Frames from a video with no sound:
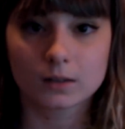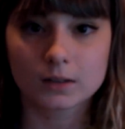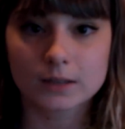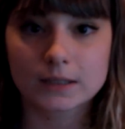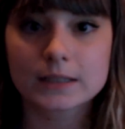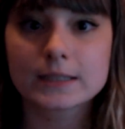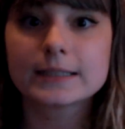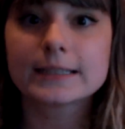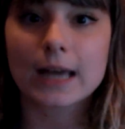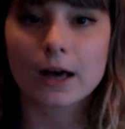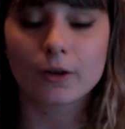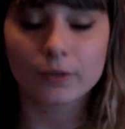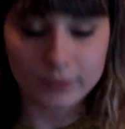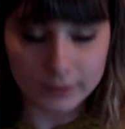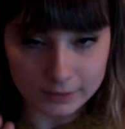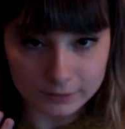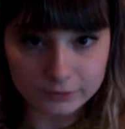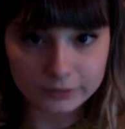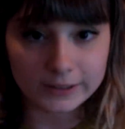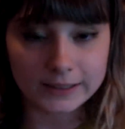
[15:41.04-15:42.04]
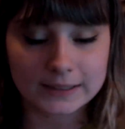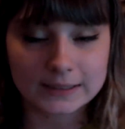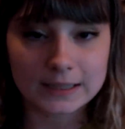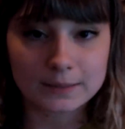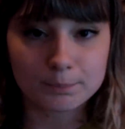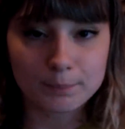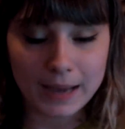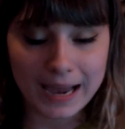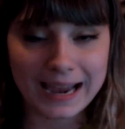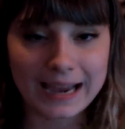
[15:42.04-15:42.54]

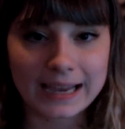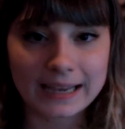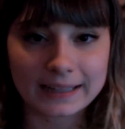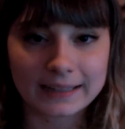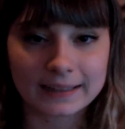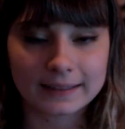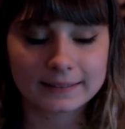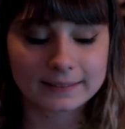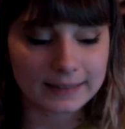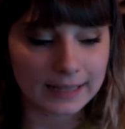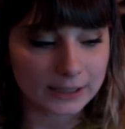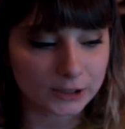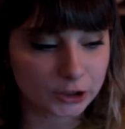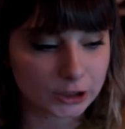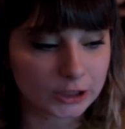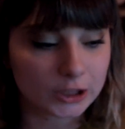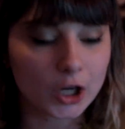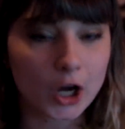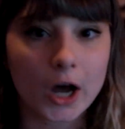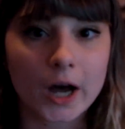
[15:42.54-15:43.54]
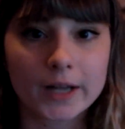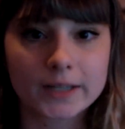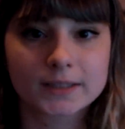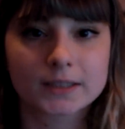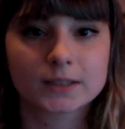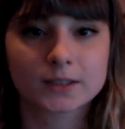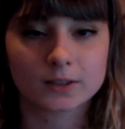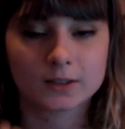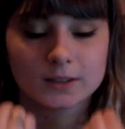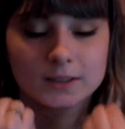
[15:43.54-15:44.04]
self-inflicted pain that she
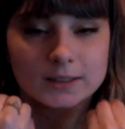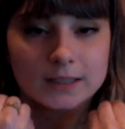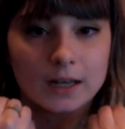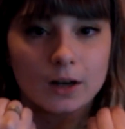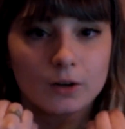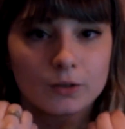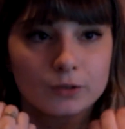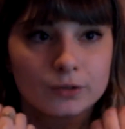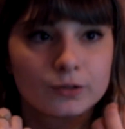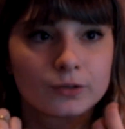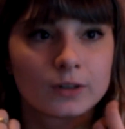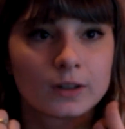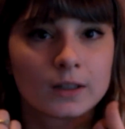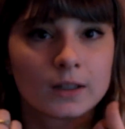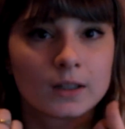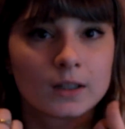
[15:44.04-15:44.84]
causes herself